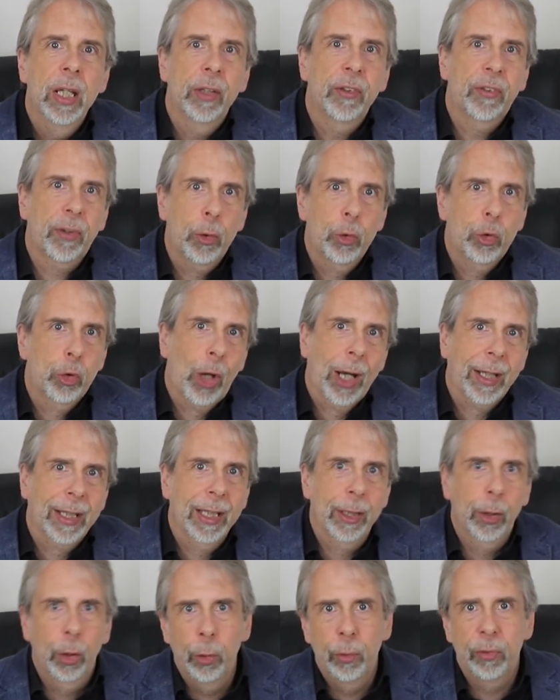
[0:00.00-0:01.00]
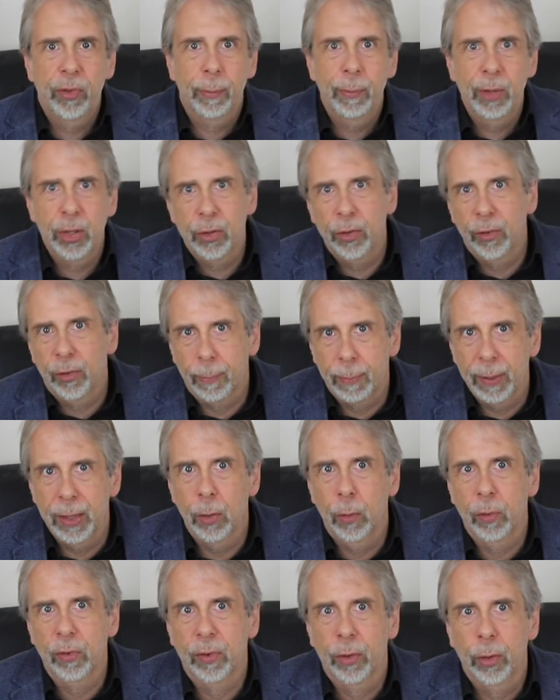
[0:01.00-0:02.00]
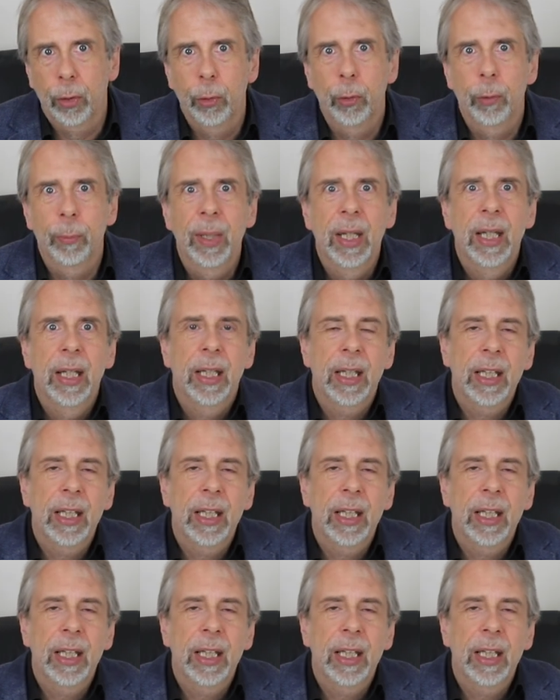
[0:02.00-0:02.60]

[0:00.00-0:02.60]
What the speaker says: and so tracking whose emissions belong to whom